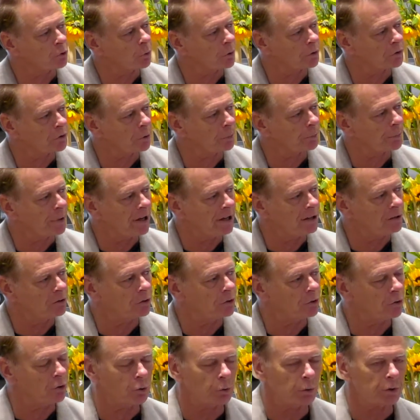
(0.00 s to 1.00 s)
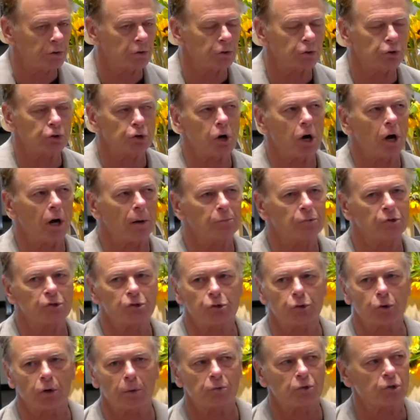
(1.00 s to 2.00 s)
what they're paid to do, what their job
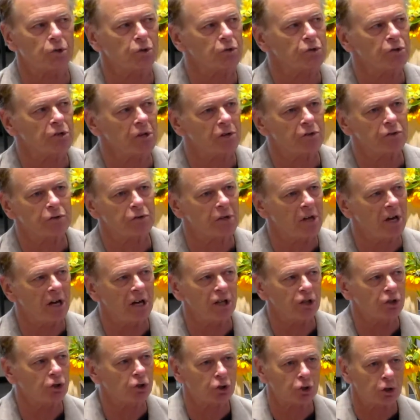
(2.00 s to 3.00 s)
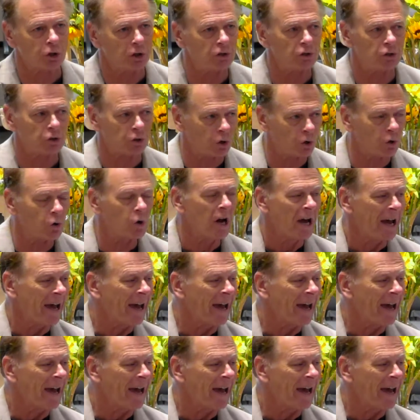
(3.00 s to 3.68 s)
description says they should do.